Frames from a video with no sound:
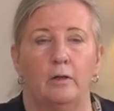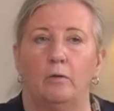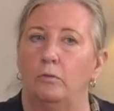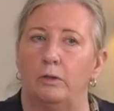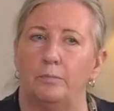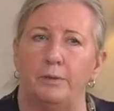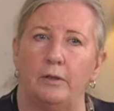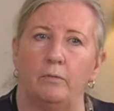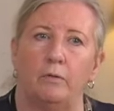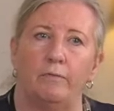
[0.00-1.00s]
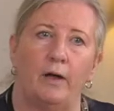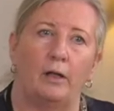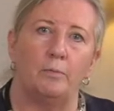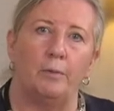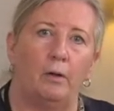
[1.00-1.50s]
will compete with
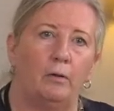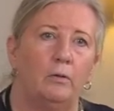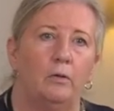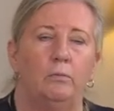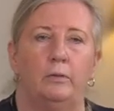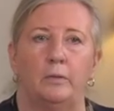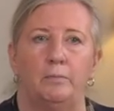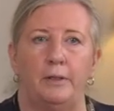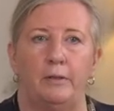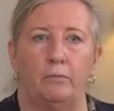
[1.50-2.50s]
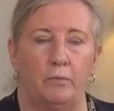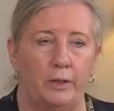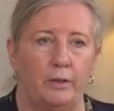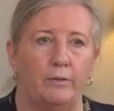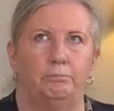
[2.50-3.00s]
volleyball, will compete
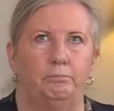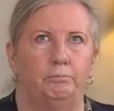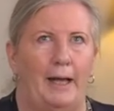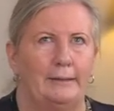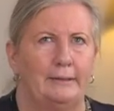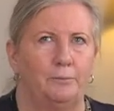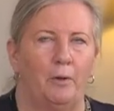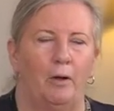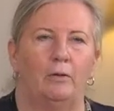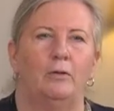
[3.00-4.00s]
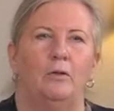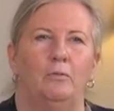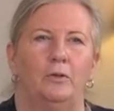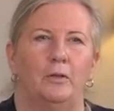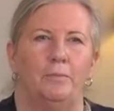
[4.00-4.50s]
with basketball,
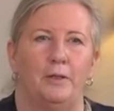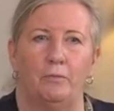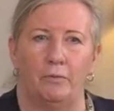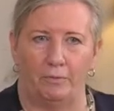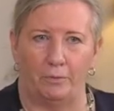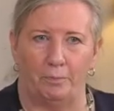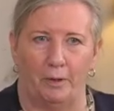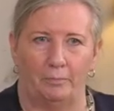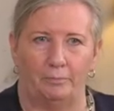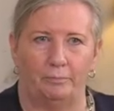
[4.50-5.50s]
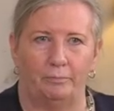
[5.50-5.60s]
will compete with football.